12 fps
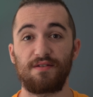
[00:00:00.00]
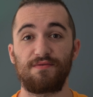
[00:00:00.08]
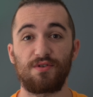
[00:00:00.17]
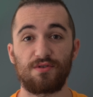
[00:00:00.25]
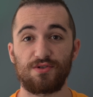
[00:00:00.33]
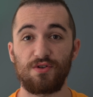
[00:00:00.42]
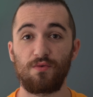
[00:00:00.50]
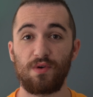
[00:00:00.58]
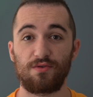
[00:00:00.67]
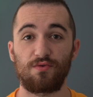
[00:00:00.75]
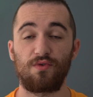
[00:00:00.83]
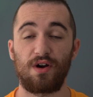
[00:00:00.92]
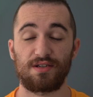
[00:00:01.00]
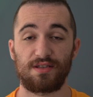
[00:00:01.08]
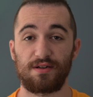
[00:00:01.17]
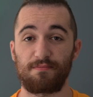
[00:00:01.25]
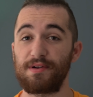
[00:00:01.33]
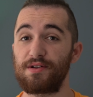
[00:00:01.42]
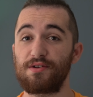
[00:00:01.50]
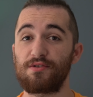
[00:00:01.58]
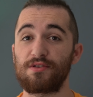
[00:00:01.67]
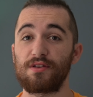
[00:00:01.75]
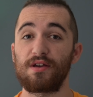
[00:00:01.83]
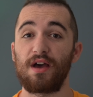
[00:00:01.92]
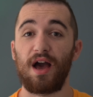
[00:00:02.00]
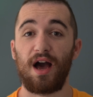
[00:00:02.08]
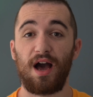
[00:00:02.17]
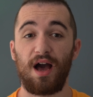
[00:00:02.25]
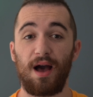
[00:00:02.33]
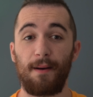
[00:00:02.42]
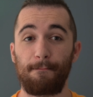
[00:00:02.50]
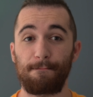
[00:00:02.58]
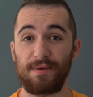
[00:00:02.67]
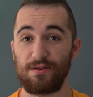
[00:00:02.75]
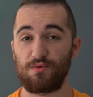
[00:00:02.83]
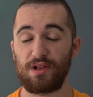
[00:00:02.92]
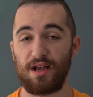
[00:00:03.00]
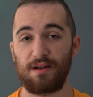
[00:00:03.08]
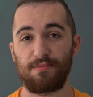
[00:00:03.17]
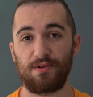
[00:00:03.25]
if you're someone who has their period, it will help